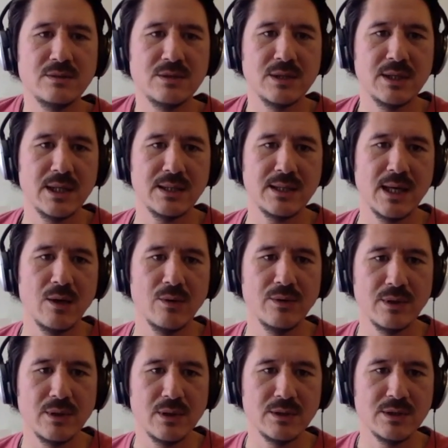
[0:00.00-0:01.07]
to get down
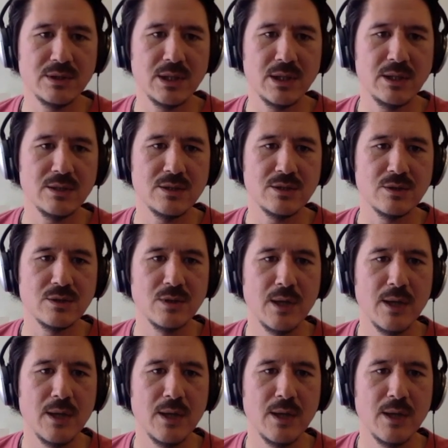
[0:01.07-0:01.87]
and, and to get into?